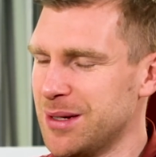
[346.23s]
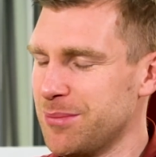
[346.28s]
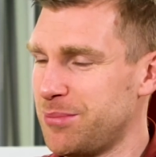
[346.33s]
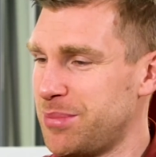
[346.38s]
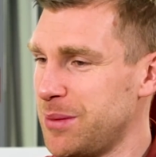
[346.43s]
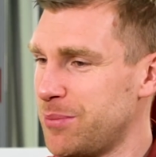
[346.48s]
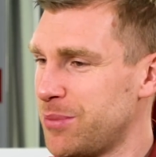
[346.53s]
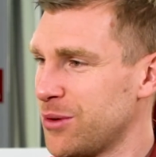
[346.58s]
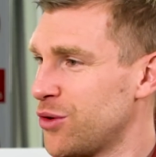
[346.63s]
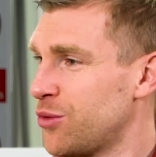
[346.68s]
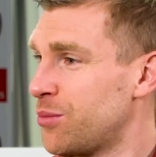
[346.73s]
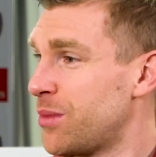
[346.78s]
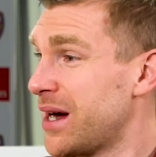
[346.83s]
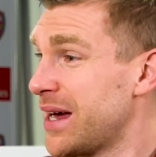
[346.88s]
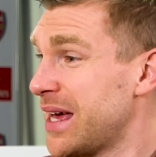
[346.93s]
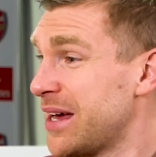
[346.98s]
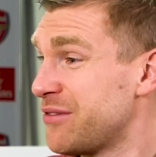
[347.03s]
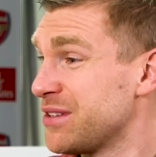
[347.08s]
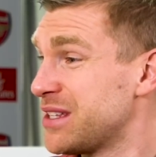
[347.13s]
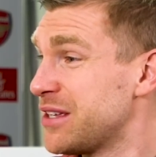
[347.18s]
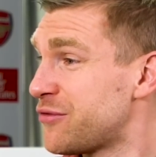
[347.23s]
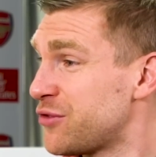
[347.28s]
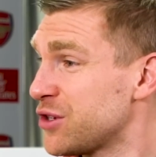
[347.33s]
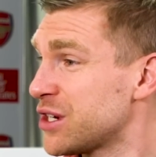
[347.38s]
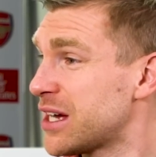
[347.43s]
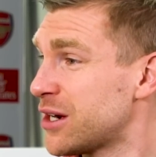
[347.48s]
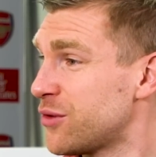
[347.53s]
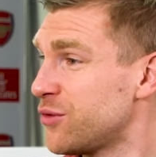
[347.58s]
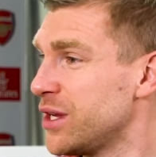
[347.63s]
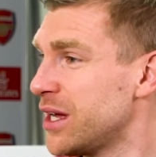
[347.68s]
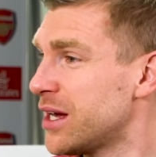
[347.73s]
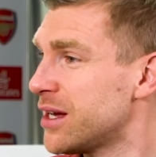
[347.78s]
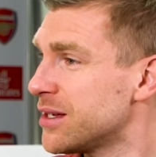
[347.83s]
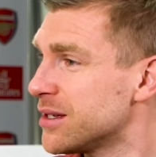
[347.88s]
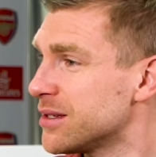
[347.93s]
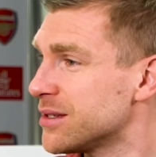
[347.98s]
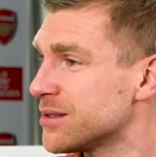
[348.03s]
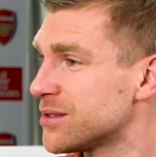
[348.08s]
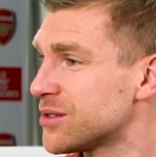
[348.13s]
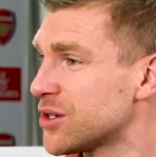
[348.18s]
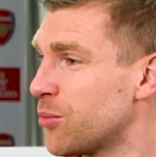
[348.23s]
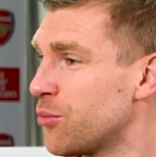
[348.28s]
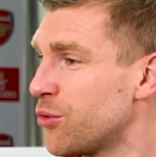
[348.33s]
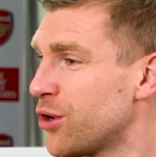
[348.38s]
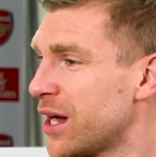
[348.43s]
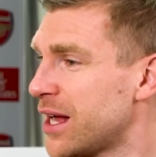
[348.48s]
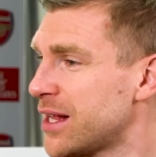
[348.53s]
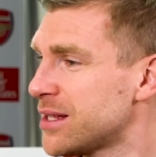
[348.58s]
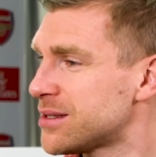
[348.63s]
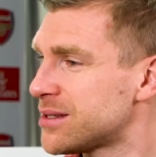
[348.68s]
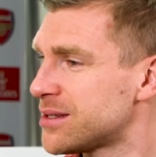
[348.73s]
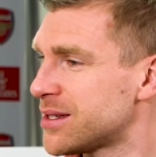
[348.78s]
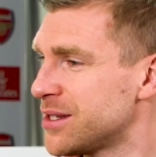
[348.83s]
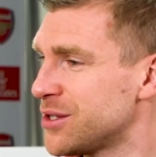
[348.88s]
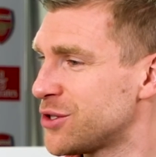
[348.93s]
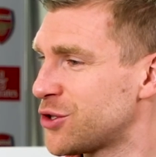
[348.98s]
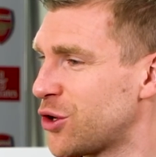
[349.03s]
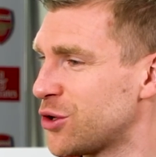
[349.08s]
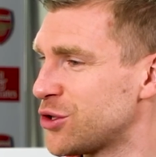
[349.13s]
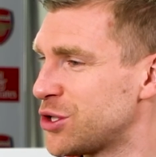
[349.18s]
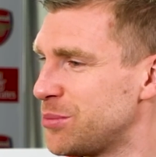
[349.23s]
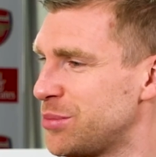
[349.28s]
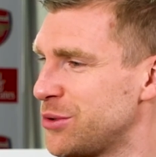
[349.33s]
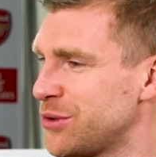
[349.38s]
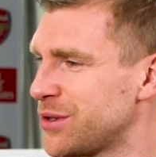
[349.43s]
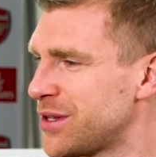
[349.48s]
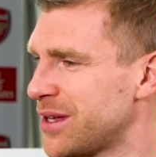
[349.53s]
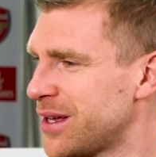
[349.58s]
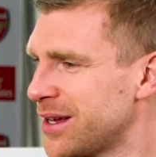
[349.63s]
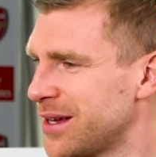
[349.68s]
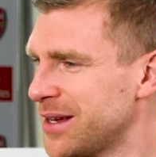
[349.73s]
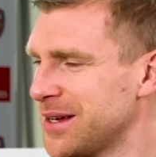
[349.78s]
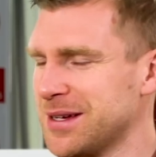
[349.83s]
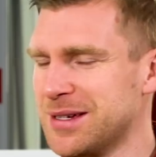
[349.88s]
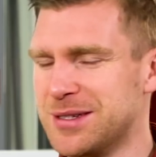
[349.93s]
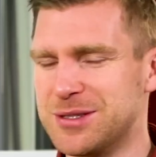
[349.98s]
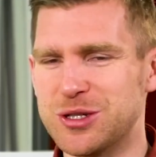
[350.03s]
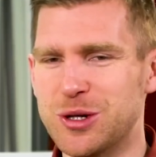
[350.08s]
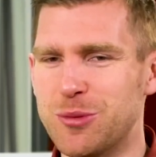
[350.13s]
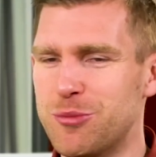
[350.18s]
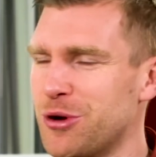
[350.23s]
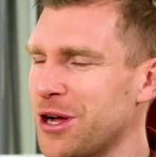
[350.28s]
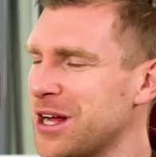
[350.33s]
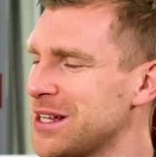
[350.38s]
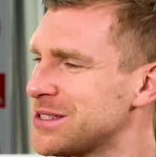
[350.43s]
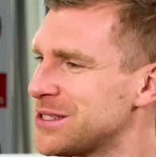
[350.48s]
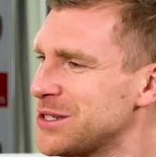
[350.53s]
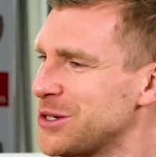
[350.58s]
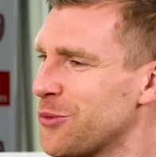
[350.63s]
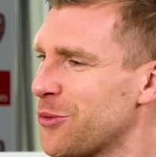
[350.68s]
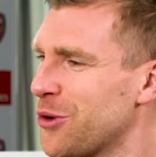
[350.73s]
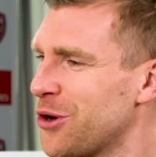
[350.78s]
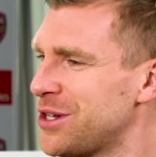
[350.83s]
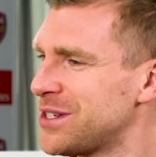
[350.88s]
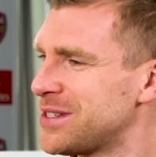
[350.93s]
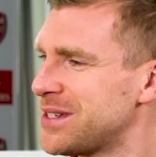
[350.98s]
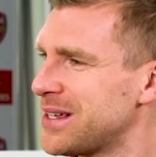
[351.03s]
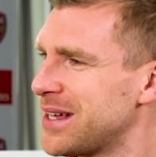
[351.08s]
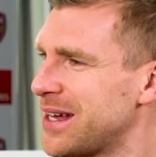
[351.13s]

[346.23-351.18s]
people who might have a different career somewhere else and contribute somewhere else in the world.